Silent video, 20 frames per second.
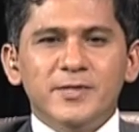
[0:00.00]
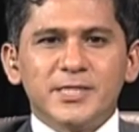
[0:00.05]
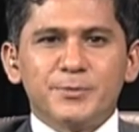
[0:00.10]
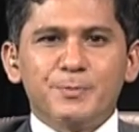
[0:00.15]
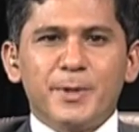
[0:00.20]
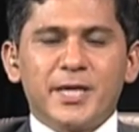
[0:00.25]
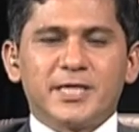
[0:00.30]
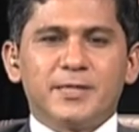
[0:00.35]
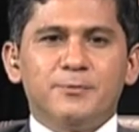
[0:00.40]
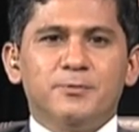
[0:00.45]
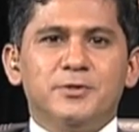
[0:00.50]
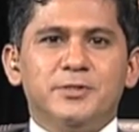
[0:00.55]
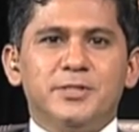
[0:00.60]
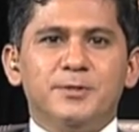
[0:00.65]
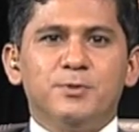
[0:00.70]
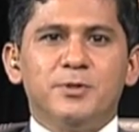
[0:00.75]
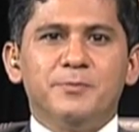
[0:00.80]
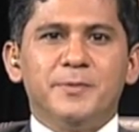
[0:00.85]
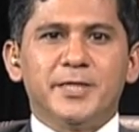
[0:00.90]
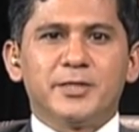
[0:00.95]
respectable
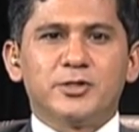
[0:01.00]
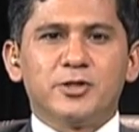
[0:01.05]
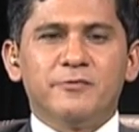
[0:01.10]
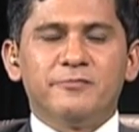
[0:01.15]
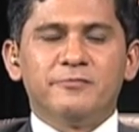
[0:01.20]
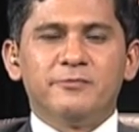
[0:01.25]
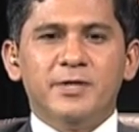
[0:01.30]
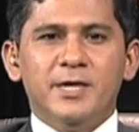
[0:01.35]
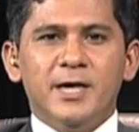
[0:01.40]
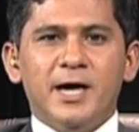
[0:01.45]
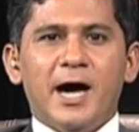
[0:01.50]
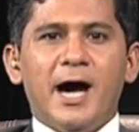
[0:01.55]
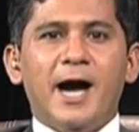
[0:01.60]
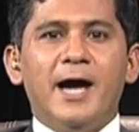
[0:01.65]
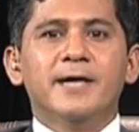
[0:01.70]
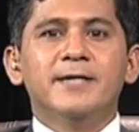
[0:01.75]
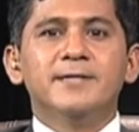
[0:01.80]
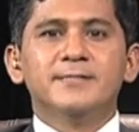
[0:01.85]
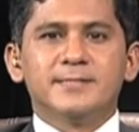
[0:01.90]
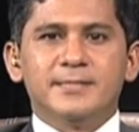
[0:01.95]
diplomat of
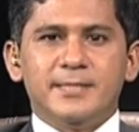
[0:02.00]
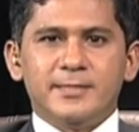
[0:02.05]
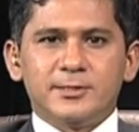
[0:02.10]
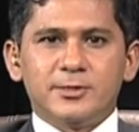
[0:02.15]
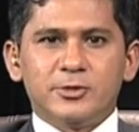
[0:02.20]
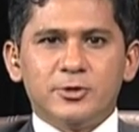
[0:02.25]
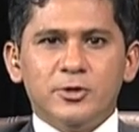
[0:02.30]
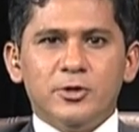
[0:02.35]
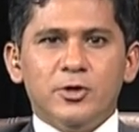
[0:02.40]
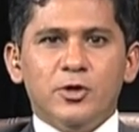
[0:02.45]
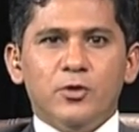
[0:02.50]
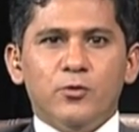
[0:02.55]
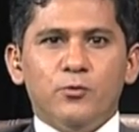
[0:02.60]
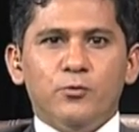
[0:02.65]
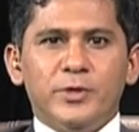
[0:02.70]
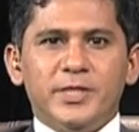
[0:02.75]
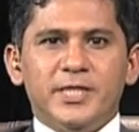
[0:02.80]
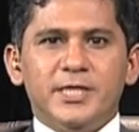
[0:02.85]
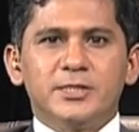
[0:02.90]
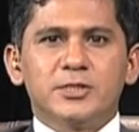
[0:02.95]
higher seat,
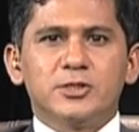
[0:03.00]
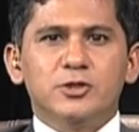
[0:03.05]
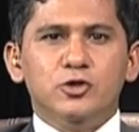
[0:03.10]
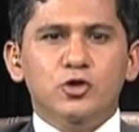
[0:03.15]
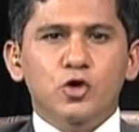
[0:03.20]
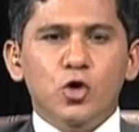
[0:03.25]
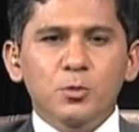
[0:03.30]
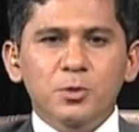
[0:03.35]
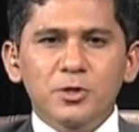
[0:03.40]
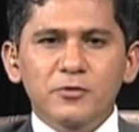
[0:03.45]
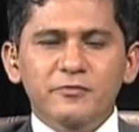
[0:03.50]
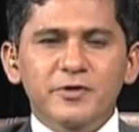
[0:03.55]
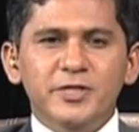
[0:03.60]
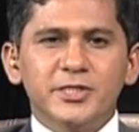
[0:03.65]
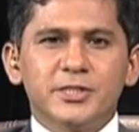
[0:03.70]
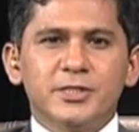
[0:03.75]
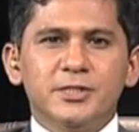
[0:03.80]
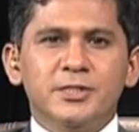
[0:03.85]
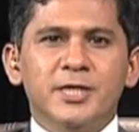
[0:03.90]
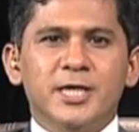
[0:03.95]
with his noble
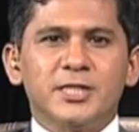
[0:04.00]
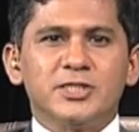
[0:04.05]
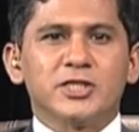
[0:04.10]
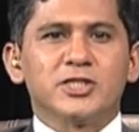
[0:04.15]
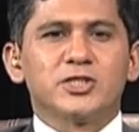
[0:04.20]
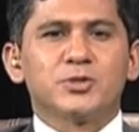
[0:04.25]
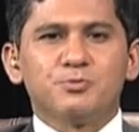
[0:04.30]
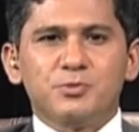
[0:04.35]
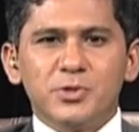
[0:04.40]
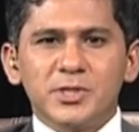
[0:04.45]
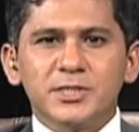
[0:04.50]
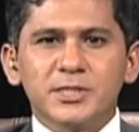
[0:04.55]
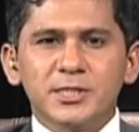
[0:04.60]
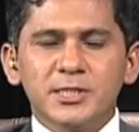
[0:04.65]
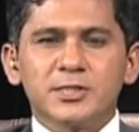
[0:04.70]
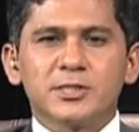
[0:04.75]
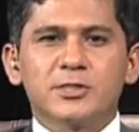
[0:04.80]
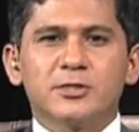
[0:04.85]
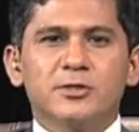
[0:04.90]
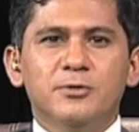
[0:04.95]
vision, has expressed
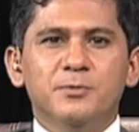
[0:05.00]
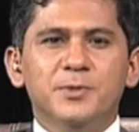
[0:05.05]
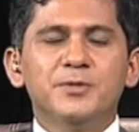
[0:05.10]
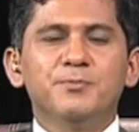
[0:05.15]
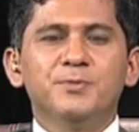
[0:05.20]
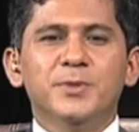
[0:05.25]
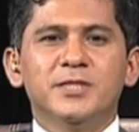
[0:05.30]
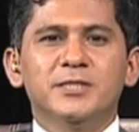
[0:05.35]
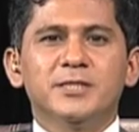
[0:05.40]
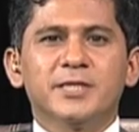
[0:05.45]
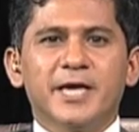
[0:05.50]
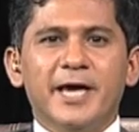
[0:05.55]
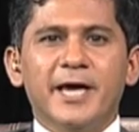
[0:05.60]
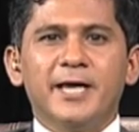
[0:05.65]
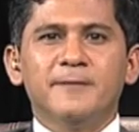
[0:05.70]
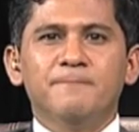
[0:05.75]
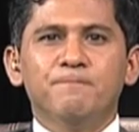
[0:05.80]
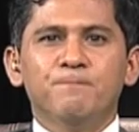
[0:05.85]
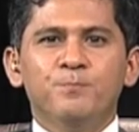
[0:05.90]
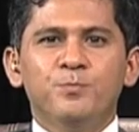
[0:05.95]
his commitment
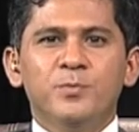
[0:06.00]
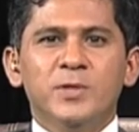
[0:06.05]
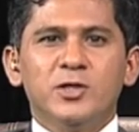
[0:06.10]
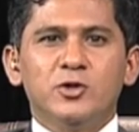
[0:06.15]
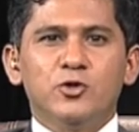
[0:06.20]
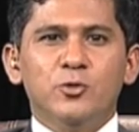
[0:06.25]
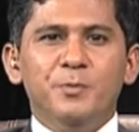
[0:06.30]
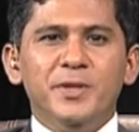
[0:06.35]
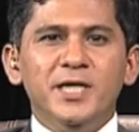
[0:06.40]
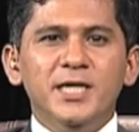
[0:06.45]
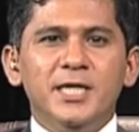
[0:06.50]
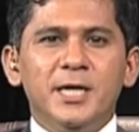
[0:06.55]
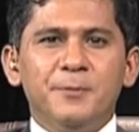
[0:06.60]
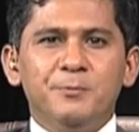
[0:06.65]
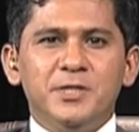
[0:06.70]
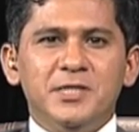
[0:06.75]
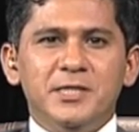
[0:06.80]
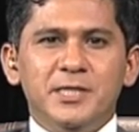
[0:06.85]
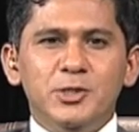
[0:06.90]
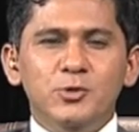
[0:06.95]
again to build
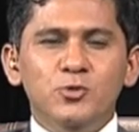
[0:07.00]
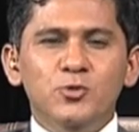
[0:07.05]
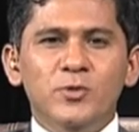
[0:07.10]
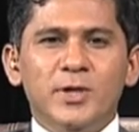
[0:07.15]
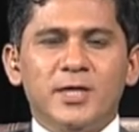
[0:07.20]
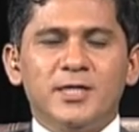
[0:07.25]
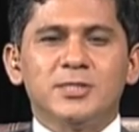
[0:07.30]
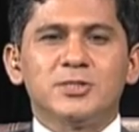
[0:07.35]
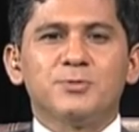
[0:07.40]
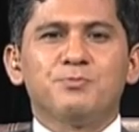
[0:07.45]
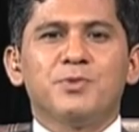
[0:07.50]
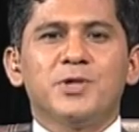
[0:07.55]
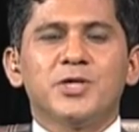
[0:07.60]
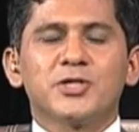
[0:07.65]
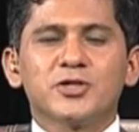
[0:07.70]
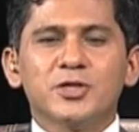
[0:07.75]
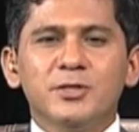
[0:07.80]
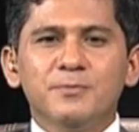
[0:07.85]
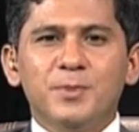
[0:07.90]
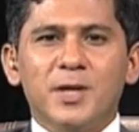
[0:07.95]
up a new and
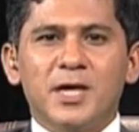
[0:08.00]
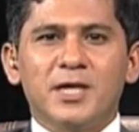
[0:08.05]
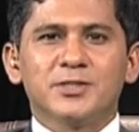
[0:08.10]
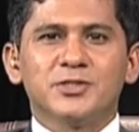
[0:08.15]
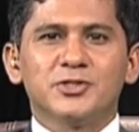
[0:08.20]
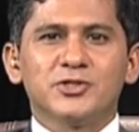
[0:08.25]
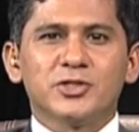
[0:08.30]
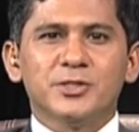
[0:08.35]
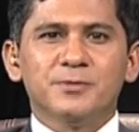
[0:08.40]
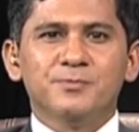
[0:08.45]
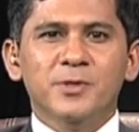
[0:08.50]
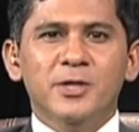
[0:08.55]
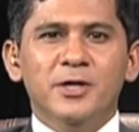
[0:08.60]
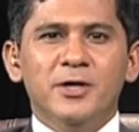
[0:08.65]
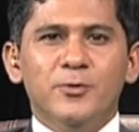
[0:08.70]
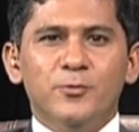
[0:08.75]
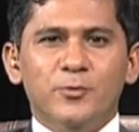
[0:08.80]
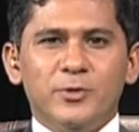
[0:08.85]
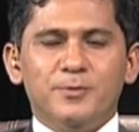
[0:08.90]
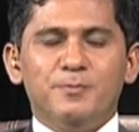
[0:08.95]
special partnership
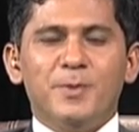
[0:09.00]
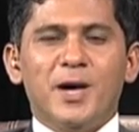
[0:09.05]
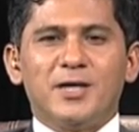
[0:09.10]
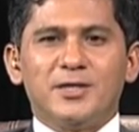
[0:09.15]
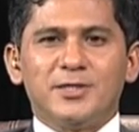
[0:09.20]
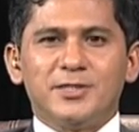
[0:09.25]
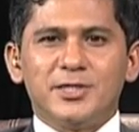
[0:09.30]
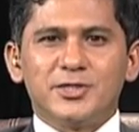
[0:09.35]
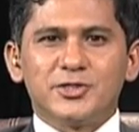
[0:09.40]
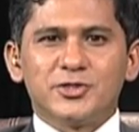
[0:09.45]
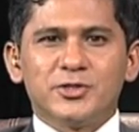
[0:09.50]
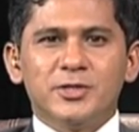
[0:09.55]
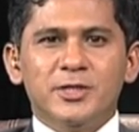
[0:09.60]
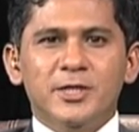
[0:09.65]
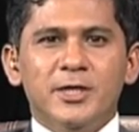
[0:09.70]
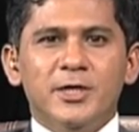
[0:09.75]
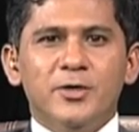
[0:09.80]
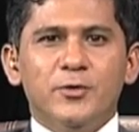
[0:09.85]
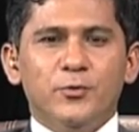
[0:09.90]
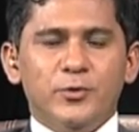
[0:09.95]
with Bangladesh.
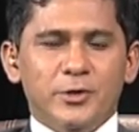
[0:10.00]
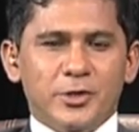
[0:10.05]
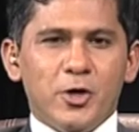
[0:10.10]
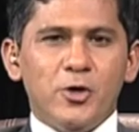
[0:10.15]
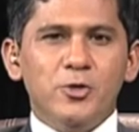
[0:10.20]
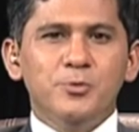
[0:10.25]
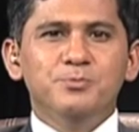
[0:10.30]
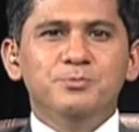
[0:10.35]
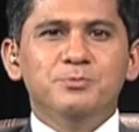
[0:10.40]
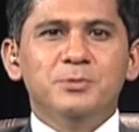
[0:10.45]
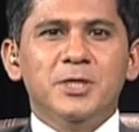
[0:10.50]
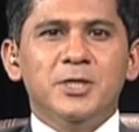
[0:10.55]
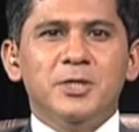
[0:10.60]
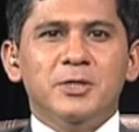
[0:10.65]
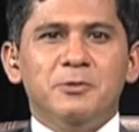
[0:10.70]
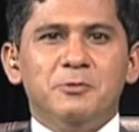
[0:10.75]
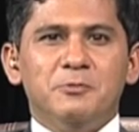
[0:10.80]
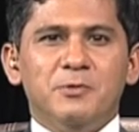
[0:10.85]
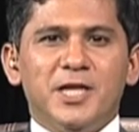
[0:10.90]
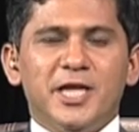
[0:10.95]
We hope
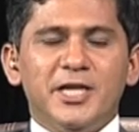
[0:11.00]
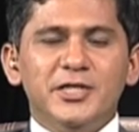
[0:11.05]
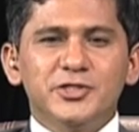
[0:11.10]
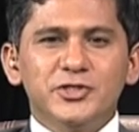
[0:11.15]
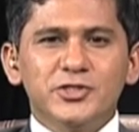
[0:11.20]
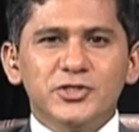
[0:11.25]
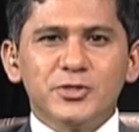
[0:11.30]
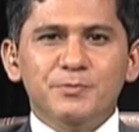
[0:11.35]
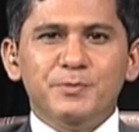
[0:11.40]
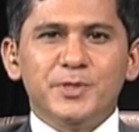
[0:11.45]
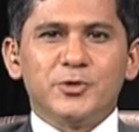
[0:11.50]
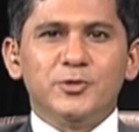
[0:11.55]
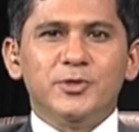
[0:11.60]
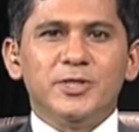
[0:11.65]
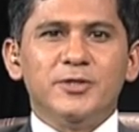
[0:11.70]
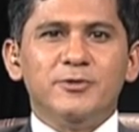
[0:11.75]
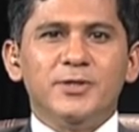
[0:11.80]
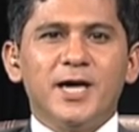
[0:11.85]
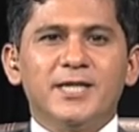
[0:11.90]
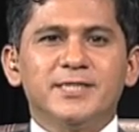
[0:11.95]
relations
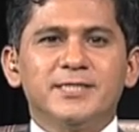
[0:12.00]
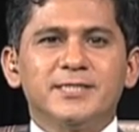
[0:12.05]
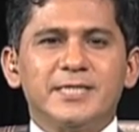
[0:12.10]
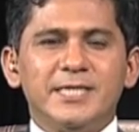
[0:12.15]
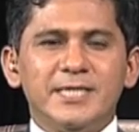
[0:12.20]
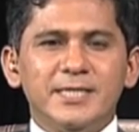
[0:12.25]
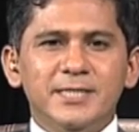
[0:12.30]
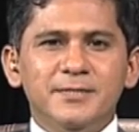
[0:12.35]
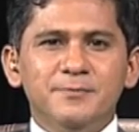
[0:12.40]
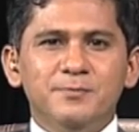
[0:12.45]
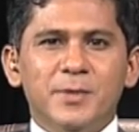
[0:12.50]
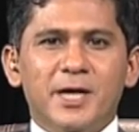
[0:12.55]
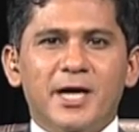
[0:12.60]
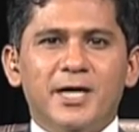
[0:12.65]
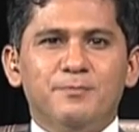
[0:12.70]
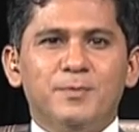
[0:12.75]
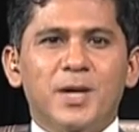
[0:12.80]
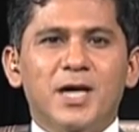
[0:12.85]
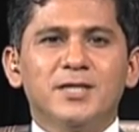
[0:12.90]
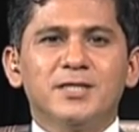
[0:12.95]
between the United Kingdom
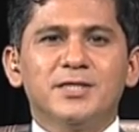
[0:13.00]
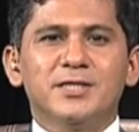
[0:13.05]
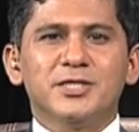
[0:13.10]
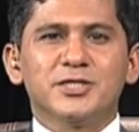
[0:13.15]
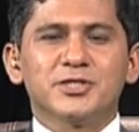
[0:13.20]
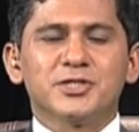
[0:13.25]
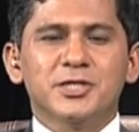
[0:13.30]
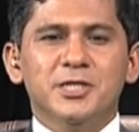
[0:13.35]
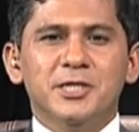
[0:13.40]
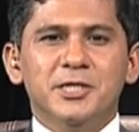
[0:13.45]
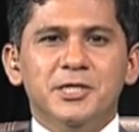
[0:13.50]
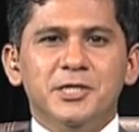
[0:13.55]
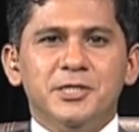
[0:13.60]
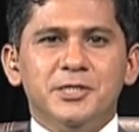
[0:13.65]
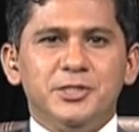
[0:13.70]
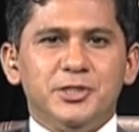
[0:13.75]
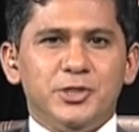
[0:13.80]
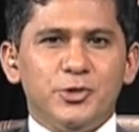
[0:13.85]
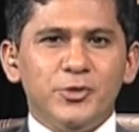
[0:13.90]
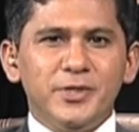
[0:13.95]
and Bangladesh
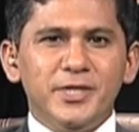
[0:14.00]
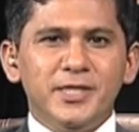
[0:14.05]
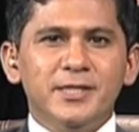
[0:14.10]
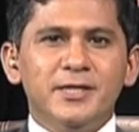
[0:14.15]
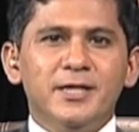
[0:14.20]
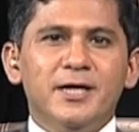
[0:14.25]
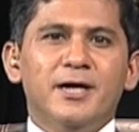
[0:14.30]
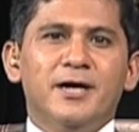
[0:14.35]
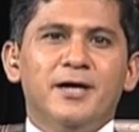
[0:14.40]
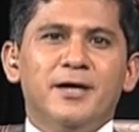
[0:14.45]
during